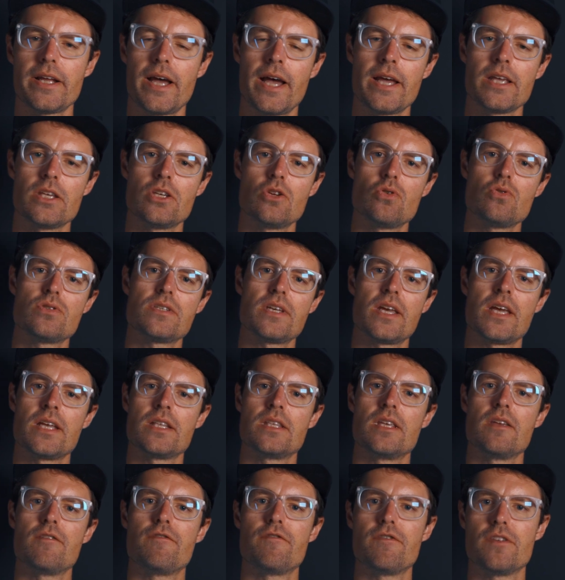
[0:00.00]
I use a
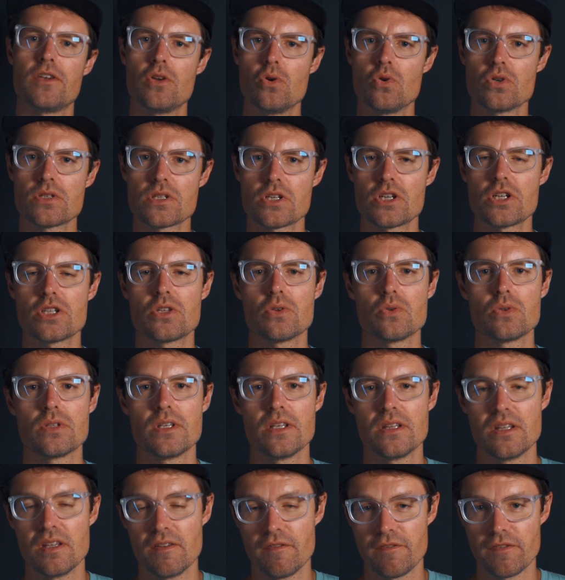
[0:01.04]
diffuser to
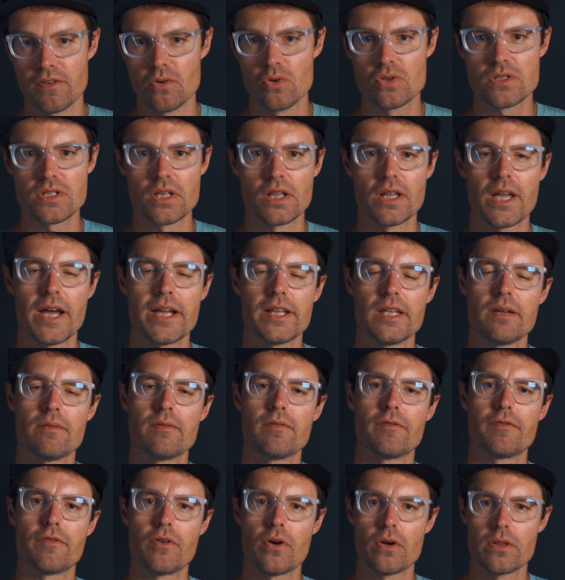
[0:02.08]
diffuse the light
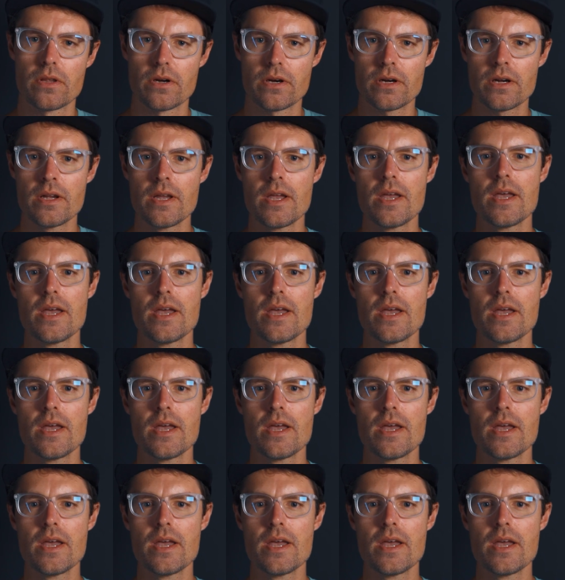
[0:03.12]
even further,